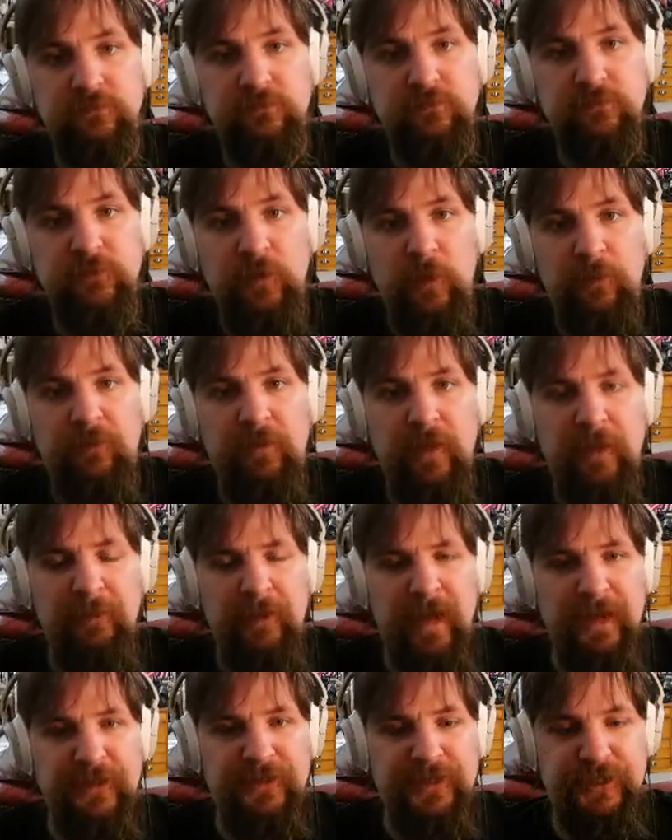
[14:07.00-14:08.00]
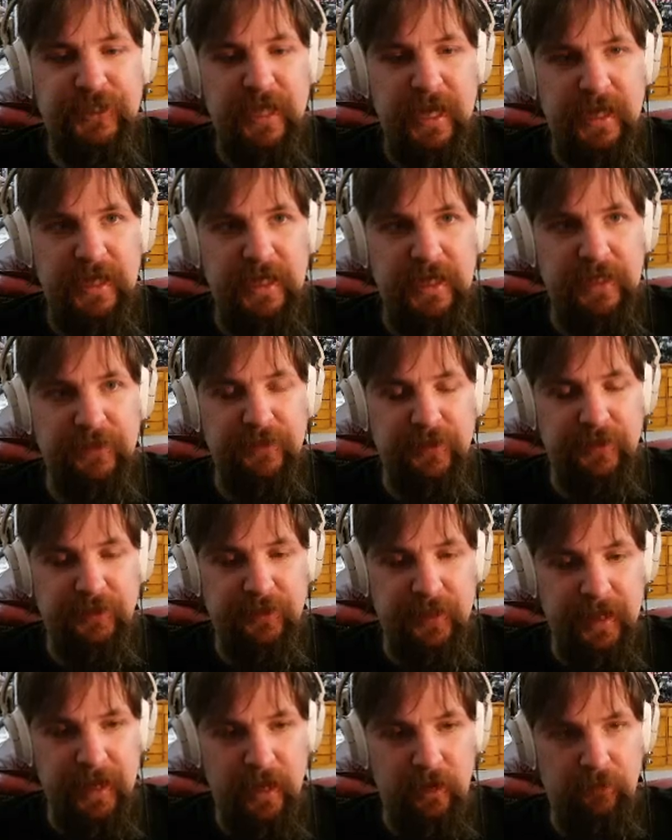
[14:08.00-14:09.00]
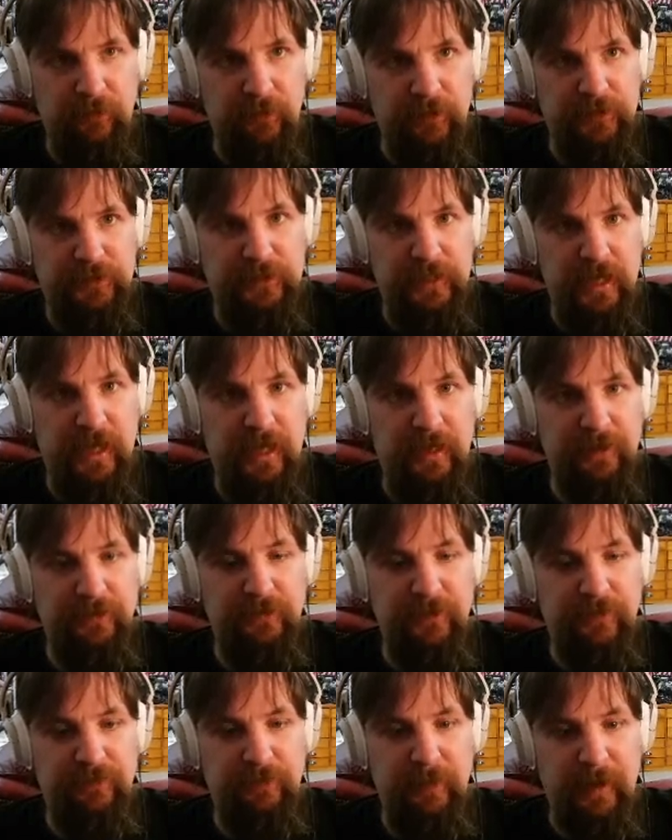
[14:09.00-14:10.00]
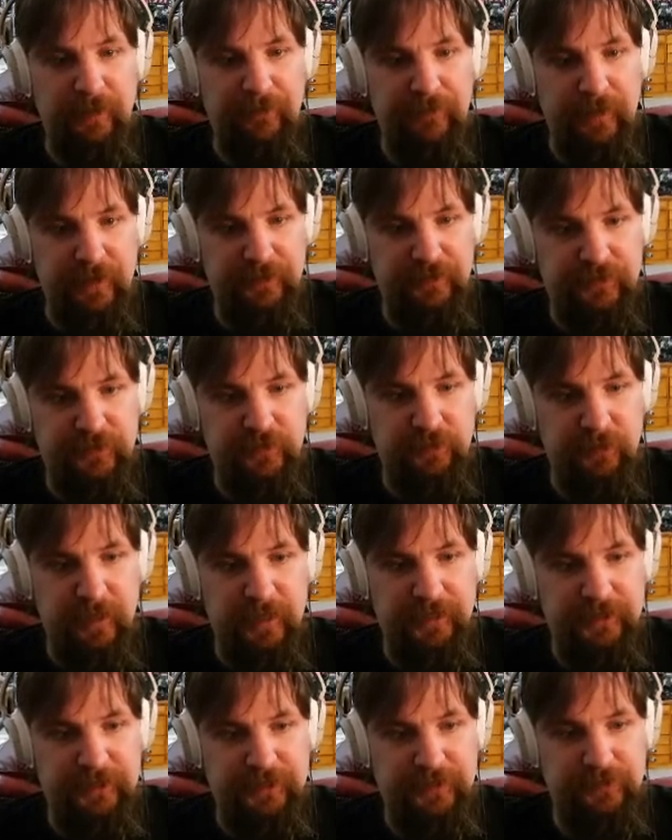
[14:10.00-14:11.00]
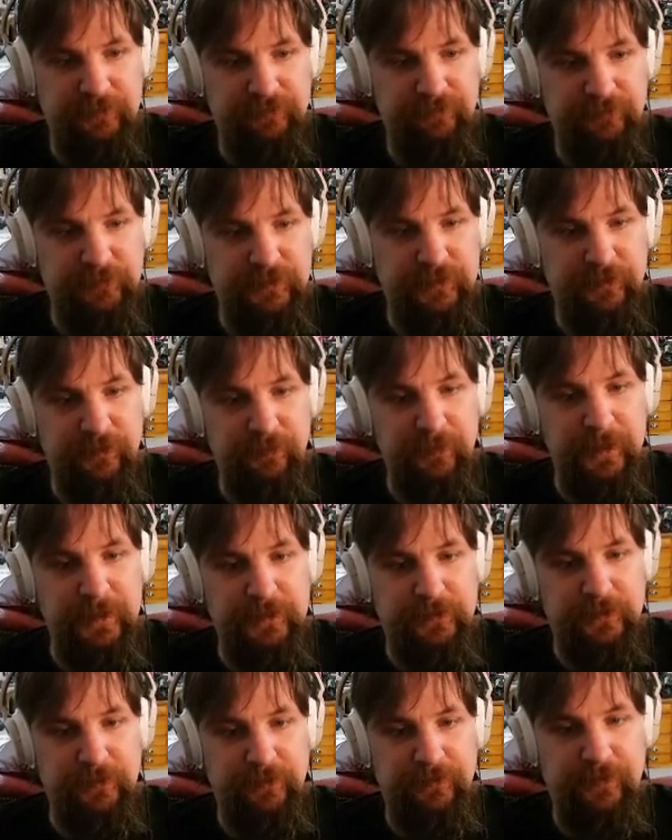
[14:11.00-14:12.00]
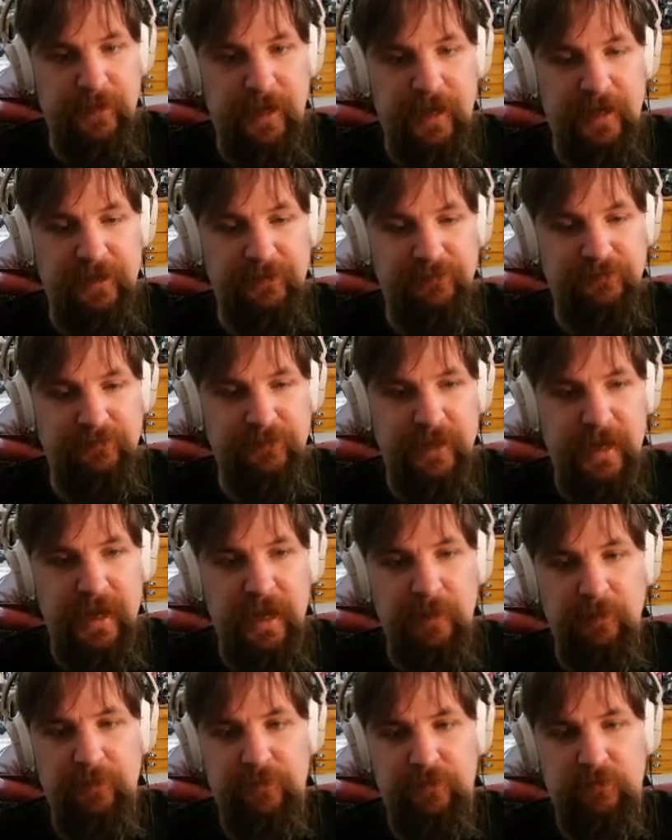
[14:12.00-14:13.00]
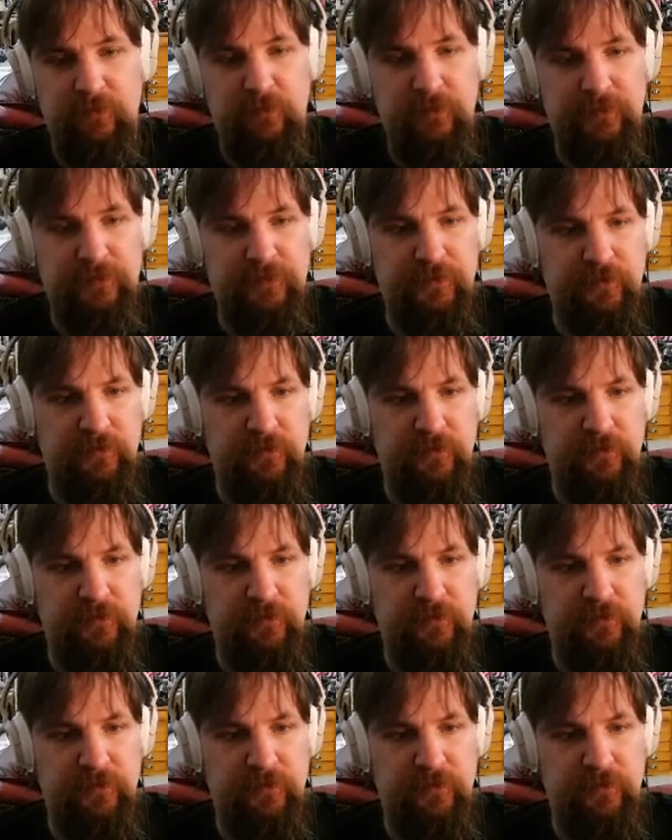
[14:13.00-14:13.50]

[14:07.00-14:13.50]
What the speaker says: Hopefully I'm not shaking the layover shot of my face too much. Don't mean to if I am, of course.